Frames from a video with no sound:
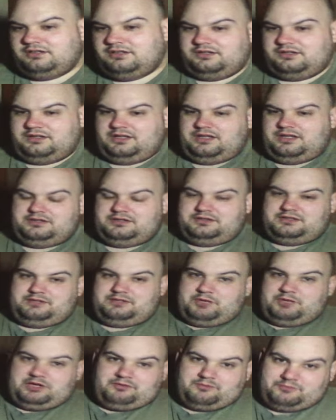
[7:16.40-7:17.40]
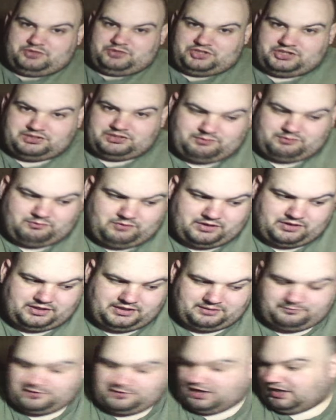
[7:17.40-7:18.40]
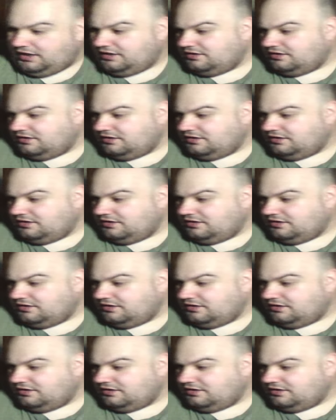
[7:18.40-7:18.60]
And the Micro Machines we won on the buy.